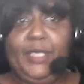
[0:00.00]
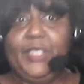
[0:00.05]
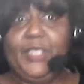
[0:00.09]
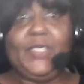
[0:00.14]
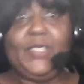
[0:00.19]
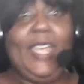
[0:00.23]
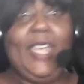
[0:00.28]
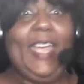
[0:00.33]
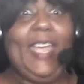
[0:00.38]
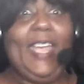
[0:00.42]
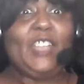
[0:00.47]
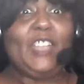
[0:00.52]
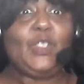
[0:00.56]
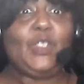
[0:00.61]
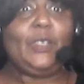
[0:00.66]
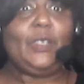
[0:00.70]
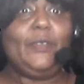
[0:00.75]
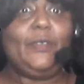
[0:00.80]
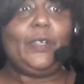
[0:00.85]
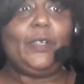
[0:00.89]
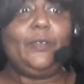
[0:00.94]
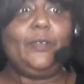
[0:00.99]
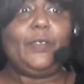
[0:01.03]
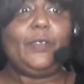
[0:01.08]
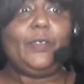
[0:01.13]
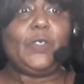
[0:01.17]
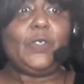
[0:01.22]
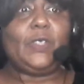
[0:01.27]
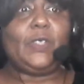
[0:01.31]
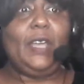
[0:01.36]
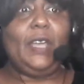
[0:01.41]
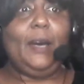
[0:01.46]
but it's actually a
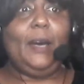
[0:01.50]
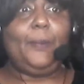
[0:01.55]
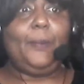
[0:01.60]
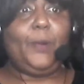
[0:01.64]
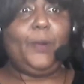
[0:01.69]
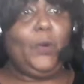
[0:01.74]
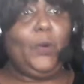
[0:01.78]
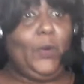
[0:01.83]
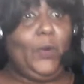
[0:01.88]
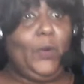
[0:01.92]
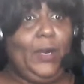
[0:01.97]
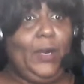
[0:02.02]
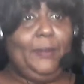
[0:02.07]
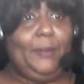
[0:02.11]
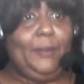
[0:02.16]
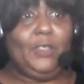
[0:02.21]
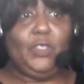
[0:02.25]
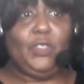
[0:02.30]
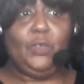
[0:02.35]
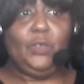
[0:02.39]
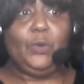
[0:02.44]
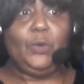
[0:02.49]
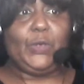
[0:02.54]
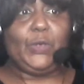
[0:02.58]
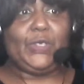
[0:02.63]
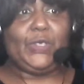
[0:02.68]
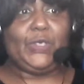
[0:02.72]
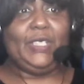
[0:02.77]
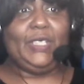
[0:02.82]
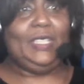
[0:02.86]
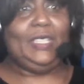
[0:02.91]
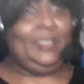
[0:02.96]
very versatile program, as you
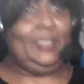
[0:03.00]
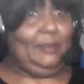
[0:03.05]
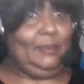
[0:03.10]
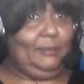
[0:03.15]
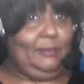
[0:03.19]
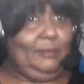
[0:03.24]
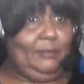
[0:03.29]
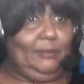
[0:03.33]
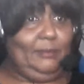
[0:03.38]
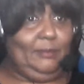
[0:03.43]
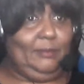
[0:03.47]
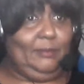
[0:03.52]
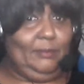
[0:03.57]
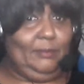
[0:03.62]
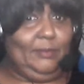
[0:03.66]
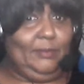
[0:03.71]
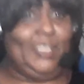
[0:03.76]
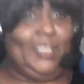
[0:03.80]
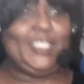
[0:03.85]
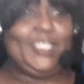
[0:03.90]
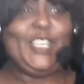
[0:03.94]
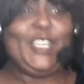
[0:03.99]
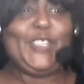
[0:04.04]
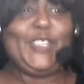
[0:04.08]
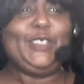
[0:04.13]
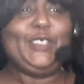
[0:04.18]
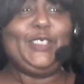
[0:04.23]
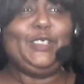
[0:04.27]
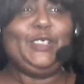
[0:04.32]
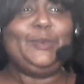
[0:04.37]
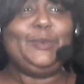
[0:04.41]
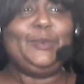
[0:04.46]
will see a
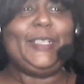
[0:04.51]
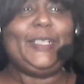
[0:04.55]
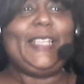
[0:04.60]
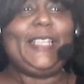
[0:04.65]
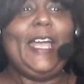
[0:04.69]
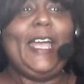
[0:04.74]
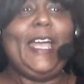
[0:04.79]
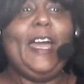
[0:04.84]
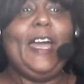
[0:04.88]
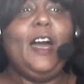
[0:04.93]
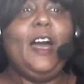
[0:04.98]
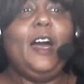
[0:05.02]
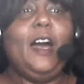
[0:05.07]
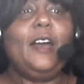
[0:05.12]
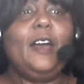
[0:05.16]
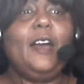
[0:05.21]
taste of it a little bit.